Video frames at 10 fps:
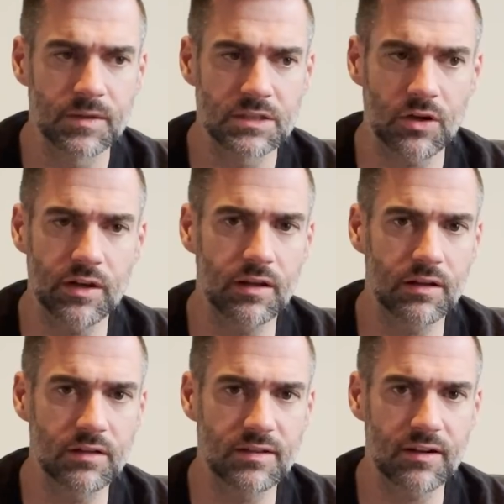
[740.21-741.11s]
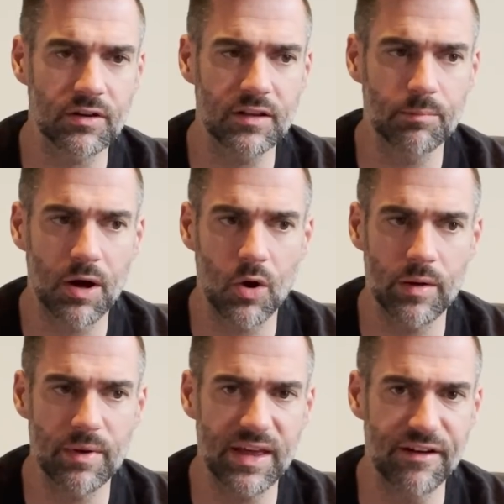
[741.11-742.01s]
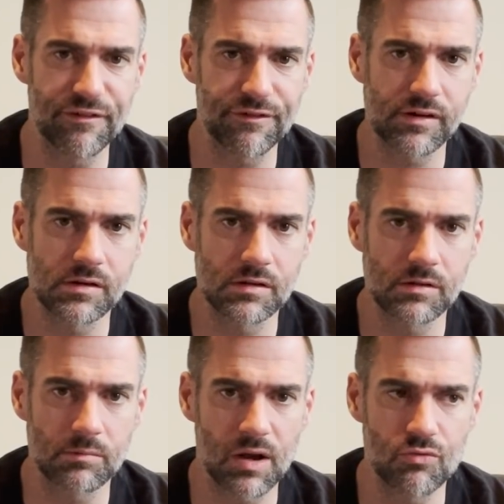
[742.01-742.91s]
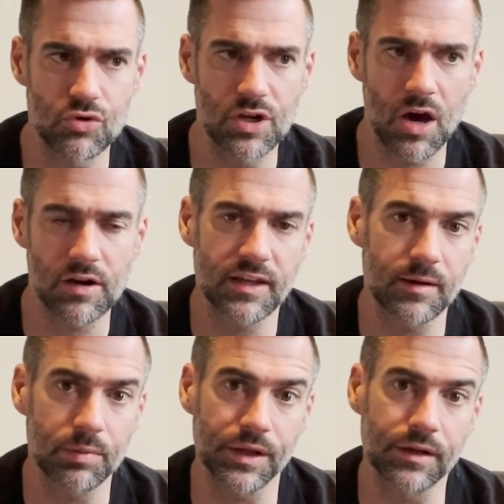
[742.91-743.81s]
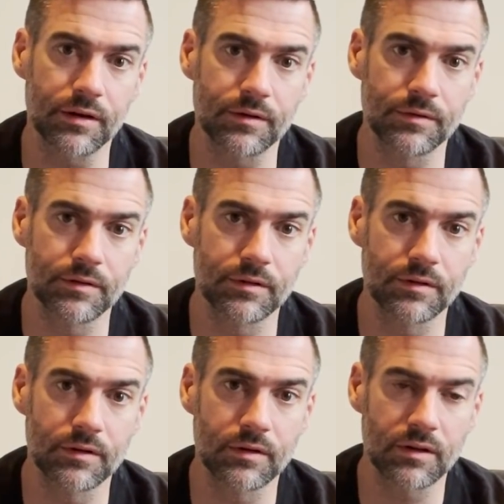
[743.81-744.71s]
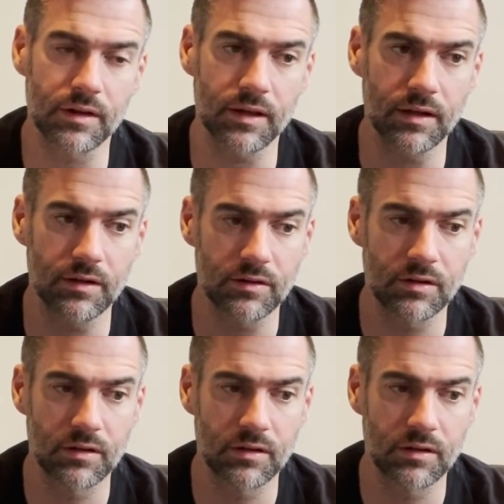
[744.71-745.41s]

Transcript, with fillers: Is that, in, is that not in the poem If by Rudyard Kipling? I think it is.